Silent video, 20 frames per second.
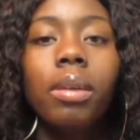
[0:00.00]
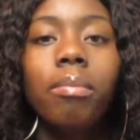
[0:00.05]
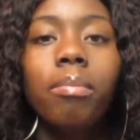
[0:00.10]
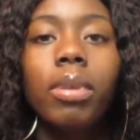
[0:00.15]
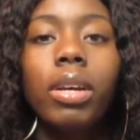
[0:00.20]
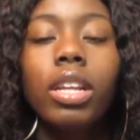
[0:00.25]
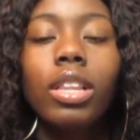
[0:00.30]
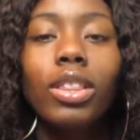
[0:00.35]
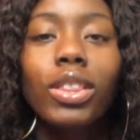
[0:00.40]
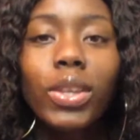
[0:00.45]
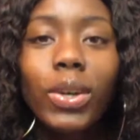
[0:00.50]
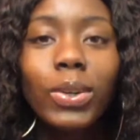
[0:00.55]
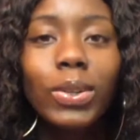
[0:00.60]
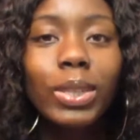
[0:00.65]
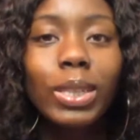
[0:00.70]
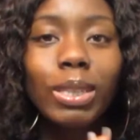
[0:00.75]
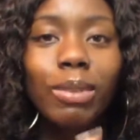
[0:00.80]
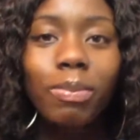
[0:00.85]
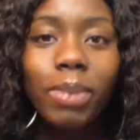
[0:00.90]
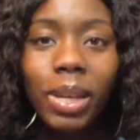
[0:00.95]
But
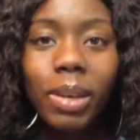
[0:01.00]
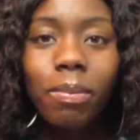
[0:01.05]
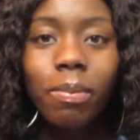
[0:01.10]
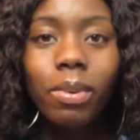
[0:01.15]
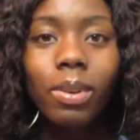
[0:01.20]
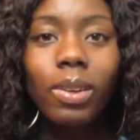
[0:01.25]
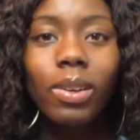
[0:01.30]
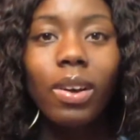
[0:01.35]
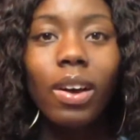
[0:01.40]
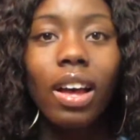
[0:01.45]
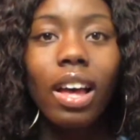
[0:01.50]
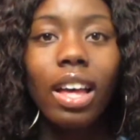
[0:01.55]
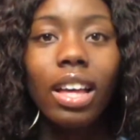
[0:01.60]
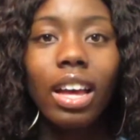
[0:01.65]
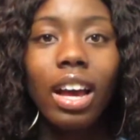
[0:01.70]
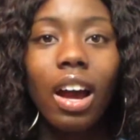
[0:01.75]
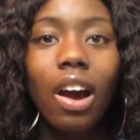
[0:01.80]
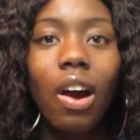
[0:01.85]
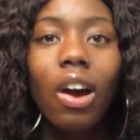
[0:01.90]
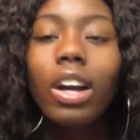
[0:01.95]
those people
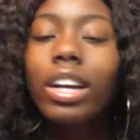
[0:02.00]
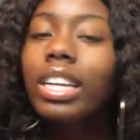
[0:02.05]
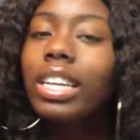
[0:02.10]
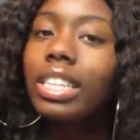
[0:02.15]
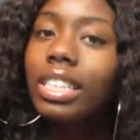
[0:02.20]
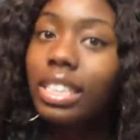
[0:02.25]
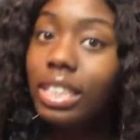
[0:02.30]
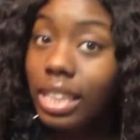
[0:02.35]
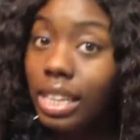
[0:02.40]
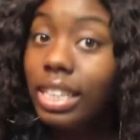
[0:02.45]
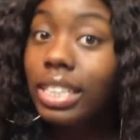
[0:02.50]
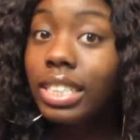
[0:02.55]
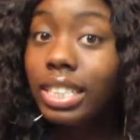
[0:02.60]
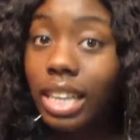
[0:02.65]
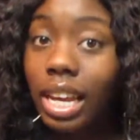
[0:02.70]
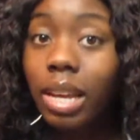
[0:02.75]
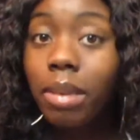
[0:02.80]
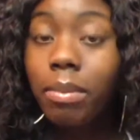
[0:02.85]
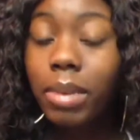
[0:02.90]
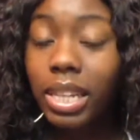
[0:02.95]
are the
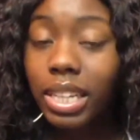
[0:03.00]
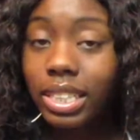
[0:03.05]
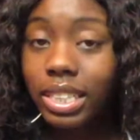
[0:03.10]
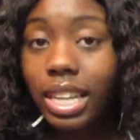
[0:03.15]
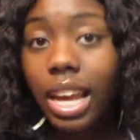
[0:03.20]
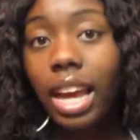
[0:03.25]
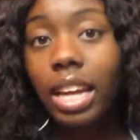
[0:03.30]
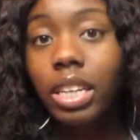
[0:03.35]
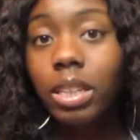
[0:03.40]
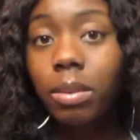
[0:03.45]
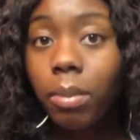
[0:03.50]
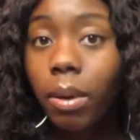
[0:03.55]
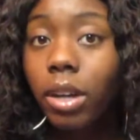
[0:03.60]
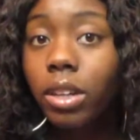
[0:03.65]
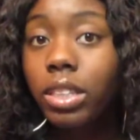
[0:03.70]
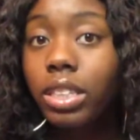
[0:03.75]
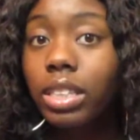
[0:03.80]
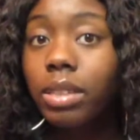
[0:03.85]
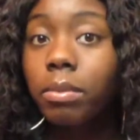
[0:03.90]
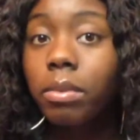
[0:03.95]
same exact
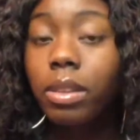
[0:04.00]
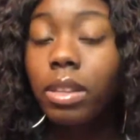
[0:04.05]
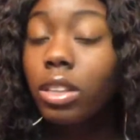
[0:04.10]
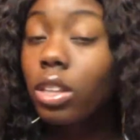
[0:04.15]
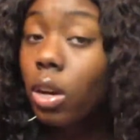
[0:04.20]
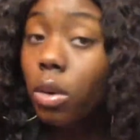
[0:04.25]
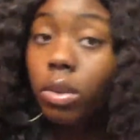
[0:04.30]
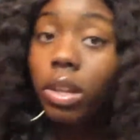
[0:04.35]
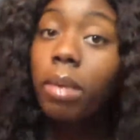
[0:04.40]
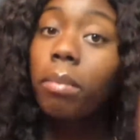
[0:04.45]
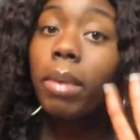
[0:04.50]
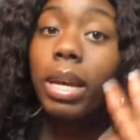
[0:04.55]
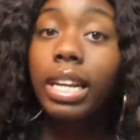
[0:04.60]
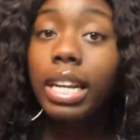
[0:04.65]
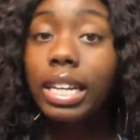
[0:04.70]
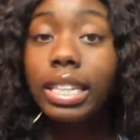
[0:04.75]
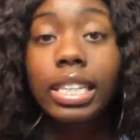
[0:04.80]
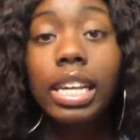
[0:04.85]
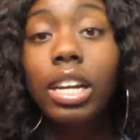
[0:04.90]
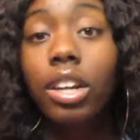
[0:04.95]
person. Though they may
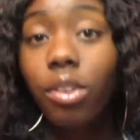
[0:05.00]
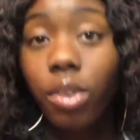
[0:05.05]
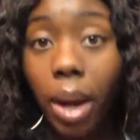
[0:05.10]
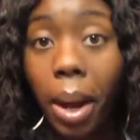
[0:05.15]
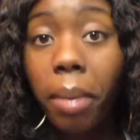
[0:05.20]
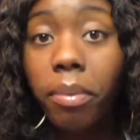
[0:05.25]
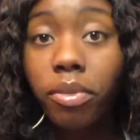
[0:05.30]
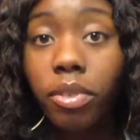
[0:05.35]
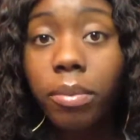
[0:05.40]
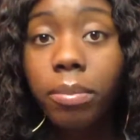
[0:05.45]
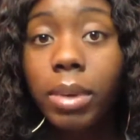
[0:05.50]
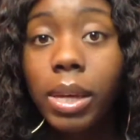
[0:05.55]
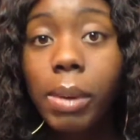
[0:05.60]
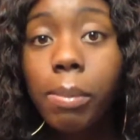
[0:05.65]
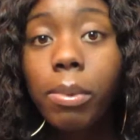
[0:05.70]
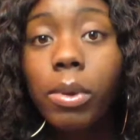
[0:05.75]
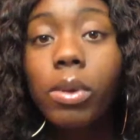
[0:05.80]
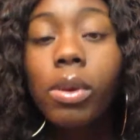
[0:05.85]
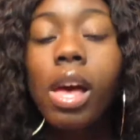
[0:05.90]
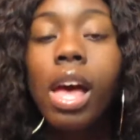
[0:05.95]
not take crap from
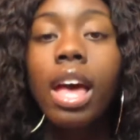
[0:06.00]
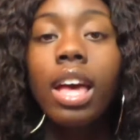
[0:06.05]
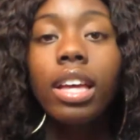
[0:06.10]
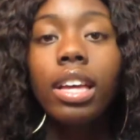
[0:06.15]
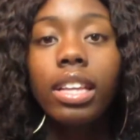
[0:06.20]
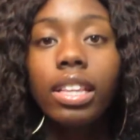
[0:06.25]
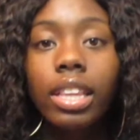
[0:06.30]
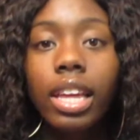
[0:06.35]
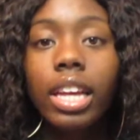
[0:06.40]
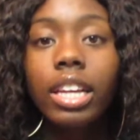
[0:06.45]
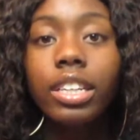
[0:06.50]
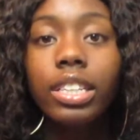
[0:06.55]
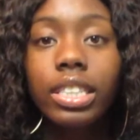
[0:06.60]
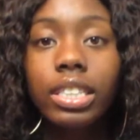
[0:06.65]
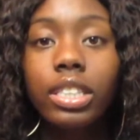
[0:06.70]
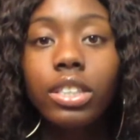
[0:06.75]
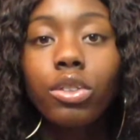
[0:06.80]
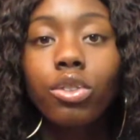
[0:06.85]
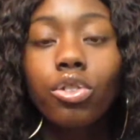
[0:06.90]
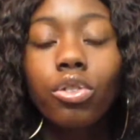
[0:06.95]
people, they are
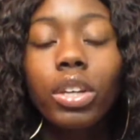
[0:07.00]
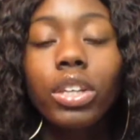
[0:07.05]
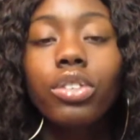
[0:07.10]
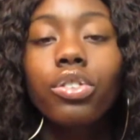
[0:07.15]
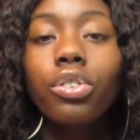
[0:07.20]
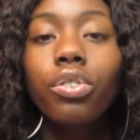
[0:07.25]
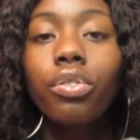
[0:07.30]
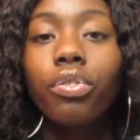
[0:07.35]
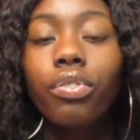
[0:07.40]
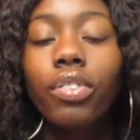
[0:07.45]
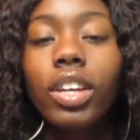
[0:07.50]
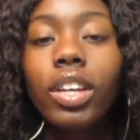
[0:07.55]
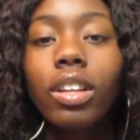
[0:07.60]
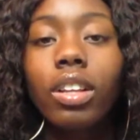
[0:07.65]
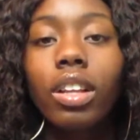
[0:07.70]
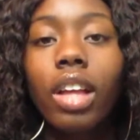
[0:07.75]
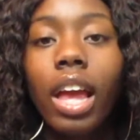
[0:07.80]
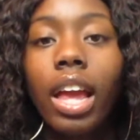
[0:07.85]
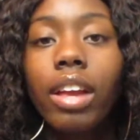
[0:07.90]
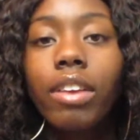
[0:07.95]
still trying to
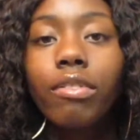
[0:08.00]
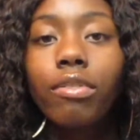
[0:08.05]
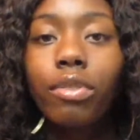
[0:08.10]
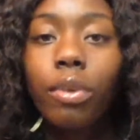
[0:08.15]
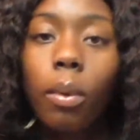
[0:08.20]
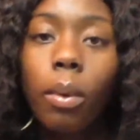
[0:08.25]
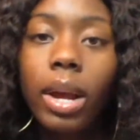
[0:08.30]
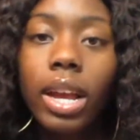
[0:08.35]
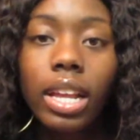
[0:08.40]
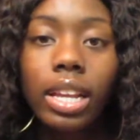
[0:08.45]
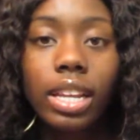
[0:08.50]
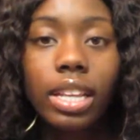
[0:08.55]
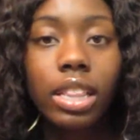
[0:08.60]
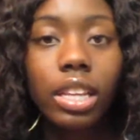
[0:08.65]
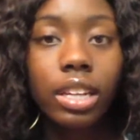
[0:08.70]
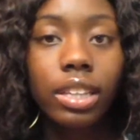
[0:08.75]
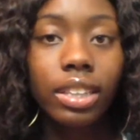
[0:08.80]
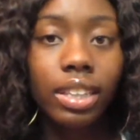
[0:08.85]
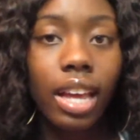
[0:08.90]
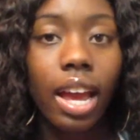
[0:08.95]
fill a void in
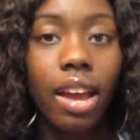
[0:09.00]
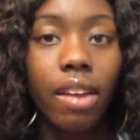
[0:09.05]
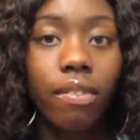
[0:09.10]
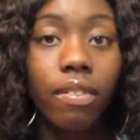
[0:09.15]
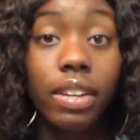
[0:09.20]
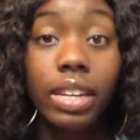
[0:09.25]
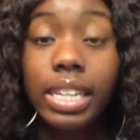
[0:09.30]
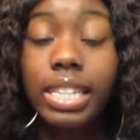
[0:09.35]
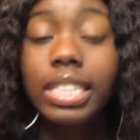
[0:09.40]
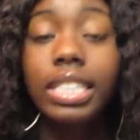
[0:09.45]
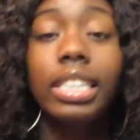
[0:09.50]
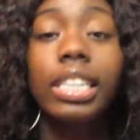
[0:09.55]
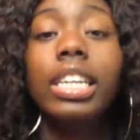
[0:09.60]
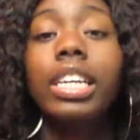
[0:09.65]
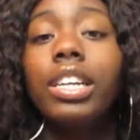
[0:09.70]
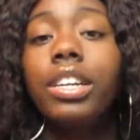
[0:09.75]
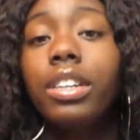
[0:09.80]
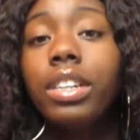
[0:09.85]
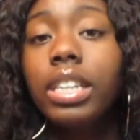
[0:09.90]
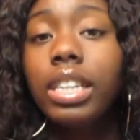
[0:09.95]
their life, an
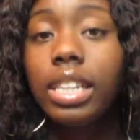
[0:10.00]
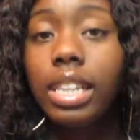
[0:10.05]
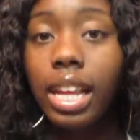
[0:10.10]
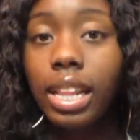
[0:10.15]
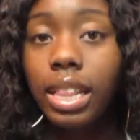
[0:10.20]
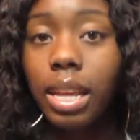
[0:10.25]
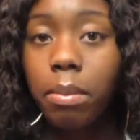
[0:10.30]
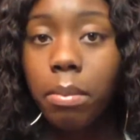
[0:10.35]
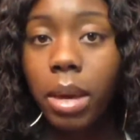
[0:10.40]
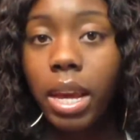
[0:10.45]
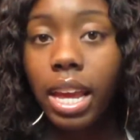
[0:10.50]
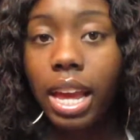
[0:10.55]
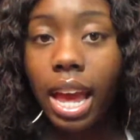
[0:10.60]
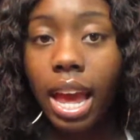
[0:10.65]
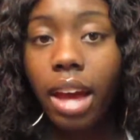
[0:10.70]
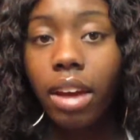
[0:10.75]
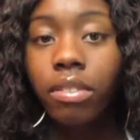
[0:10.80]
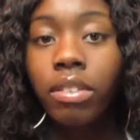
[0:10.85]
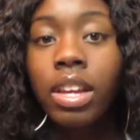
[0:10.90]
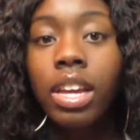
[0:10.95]
insecurity that they may
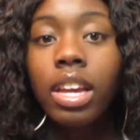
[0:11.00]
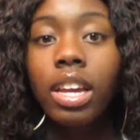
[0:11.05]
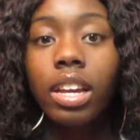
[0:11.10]
have.